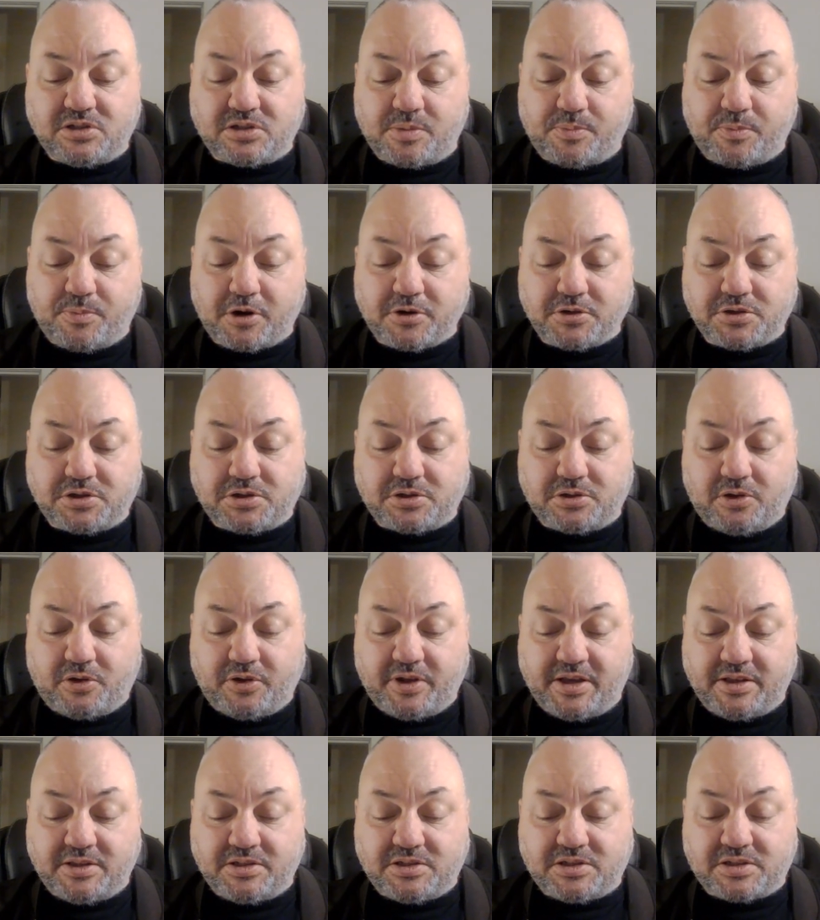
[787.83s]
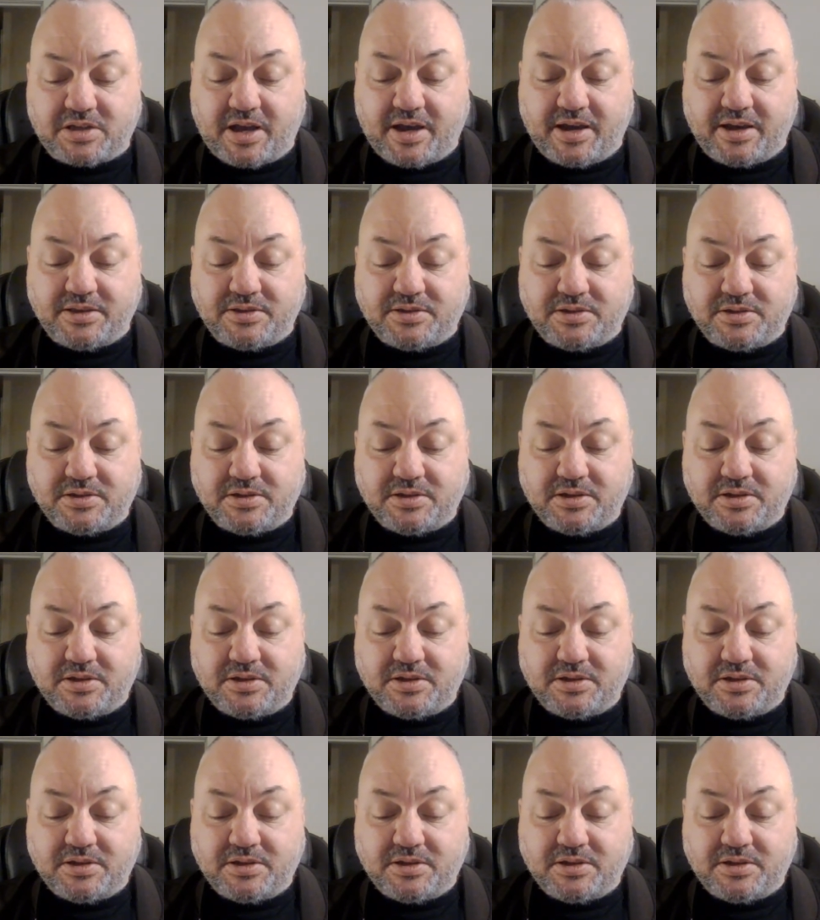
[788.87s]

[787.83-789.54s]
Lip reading: to personal insight,